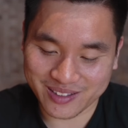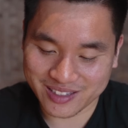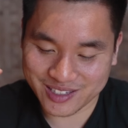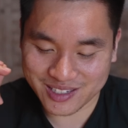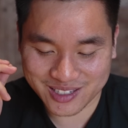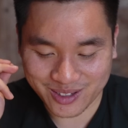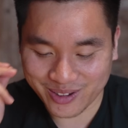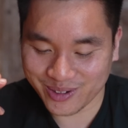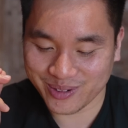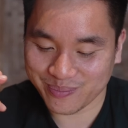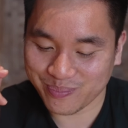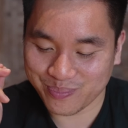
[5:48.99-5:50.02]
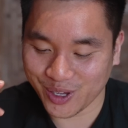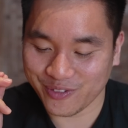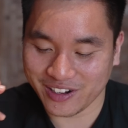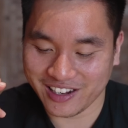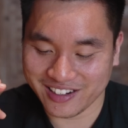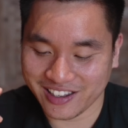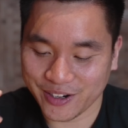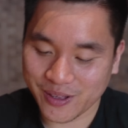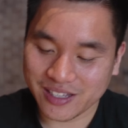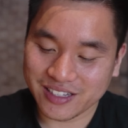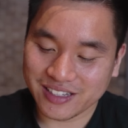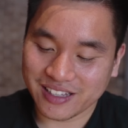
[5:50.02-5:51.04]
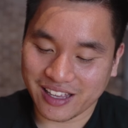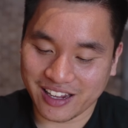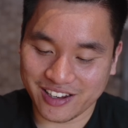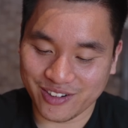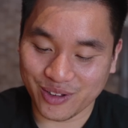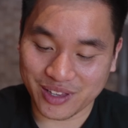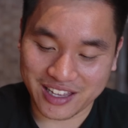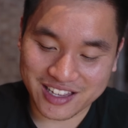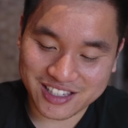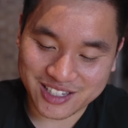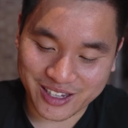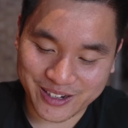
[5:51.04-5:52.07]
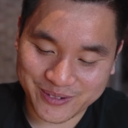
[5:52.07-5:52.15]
It's just so perfectly done. And then on the inside,